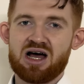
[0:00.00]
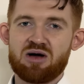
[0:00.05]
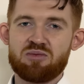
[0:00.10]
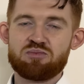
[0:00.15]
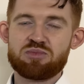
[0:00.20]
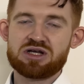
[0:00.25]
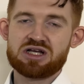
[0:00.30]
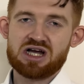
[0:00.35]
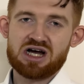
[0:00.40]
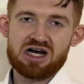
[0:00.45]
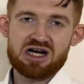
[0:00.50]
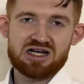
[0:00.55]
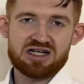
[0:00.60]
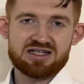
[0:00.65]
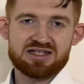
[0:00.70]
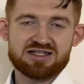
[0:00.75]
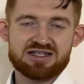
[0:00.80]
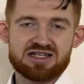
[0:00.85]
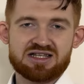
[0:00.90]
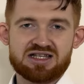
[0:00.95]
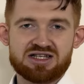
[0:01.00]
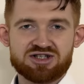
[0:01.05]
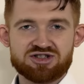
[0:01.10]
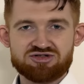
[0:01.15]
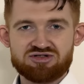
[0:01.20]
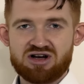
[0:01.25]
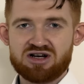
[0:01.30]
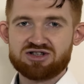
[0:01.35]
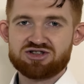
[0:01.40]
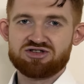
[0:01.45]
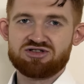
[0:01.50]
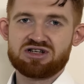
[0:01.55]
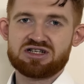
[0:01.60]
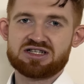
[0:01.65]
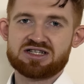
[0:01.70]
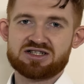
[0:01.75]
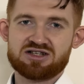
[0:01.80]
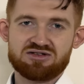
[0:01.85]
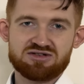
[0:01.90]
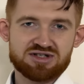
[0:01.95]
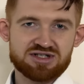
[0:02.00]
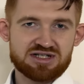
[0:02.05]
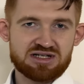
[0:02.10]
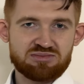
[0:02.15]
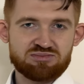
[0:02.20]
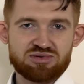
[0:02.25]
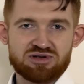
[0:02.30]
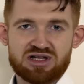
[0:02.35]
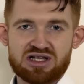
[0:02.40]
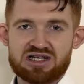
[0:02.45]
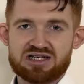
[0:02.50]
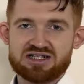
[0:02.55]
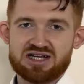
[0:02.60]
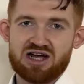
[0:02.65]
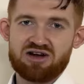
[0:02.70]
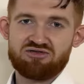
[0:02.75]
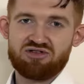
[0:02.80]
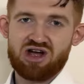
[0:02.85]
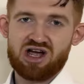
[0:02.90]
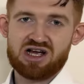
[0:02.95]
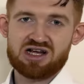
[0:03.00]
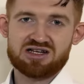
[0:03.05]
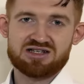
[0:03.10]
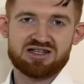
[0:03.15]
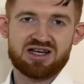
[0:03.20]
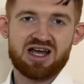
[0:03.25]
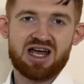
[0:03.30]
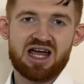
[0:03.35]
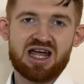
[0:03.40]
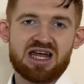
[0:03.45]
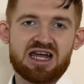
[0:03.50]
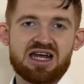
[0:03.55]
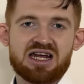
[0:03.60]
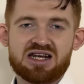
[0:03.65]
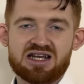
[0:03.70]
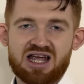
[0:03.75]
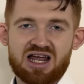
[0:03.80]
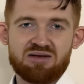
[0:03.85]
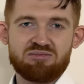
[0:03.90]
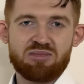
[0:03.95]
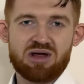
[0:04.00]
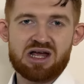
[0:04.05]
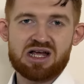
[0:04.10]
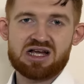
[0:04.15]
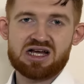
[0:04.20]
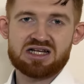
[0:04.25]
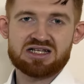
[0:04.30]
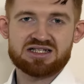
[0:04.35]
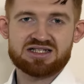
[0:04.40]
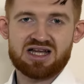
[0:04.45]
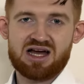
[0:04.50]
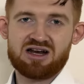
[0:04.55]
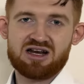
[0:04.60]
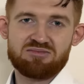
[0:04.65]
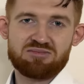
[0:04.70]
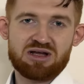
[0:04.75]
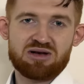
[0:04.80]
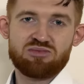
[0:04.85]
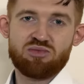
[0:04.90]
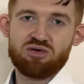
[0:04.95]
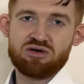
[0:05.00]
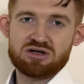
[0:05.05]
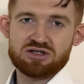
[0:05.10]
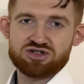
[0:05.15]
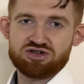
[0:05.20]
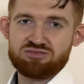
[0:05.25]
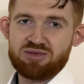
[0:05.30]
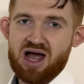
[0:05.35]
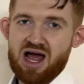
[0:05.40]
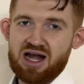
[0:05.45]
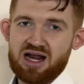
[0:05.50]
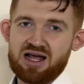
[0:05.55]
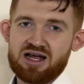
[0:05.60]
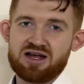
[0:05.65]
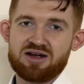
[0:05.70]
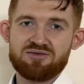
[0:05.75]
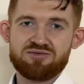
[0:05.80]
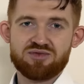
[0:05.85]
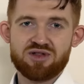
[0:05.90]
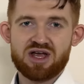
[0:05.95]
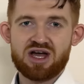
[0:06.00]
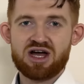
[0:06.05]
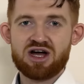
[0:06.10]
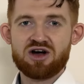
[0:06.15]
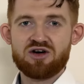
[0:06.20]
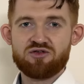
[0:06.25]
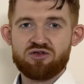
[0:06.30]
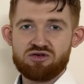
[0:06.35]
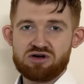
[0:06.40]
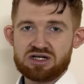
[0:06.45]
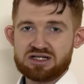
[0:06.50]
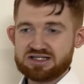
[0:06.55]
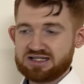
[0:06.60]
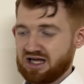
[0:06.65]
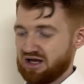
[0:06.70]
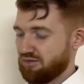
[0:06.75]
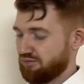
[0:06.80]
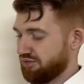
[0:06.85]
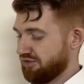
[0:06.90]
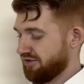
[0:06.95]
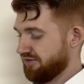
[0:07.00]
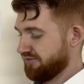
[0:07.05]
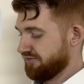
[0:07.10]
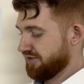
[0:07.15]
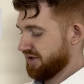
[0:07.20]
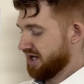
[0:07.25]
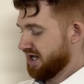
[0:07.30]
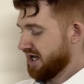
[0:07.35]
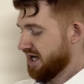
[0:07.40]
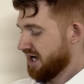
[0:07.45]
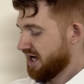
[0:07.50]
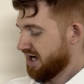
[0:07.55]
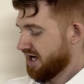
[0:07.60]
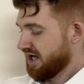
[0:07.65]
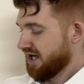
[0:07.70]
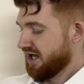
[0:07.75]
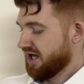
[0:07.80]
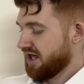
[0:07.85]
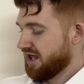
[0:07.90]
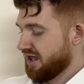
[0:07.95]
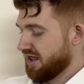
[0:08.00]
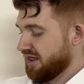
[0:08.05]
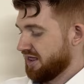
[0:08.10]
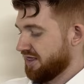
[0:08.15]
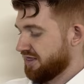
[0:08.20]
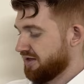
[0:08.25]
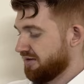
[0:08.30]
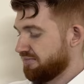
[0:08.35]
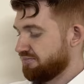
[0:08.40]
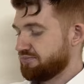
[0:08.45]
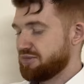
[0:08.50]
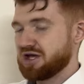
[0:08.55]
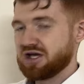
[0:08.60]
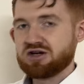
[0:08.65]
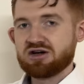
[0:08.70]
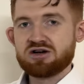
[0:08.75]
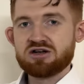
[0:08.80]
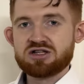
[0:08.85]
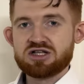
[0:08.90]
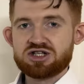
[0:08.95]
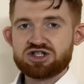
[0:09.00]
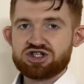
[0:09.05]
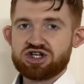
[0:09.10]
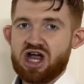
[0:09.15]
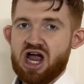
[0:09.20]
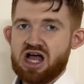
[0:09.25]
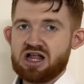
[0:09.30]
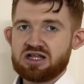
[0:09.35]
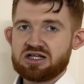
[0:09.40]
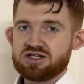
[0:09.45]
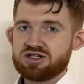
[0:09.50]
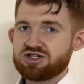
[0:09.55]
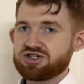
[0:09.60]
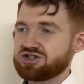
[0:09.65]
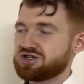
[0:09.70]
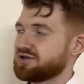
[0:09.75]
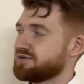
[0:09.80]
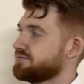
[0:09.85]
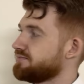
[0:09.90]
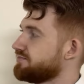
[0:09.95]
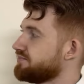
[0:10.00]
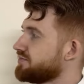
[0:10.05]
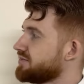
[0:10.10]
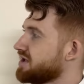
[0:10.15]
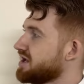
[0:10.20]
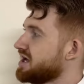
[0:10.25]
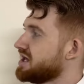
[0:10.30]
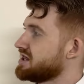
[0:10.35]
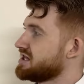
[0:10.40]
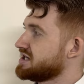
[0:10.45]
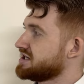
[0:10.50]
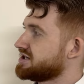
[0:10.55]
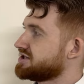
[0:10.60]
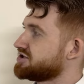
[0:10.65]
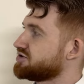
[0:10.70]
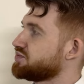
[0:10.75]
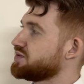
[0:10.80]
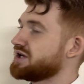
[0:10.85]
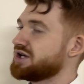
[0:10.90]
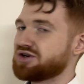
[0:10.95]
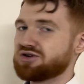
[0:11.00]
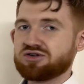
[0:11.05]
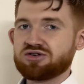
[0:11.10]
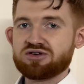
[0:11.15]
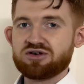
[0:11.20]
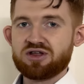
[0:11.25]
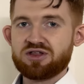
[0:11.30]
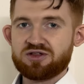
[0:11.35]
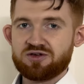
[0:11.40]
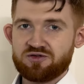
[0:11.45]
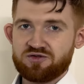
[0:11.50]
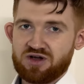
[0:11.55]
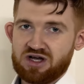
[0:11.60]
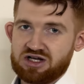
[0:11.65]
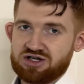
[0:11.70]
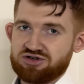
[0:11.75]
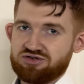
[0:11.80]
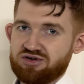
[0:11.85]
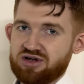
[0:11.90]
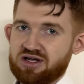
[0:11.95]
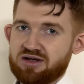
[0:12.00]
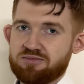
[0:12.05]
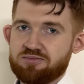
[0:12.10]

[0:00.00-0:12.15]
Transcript: Because this structure is so simple and direct, it can make us sound a bit more dramatic. For example, the bigger the challenge, the sweeter the victory.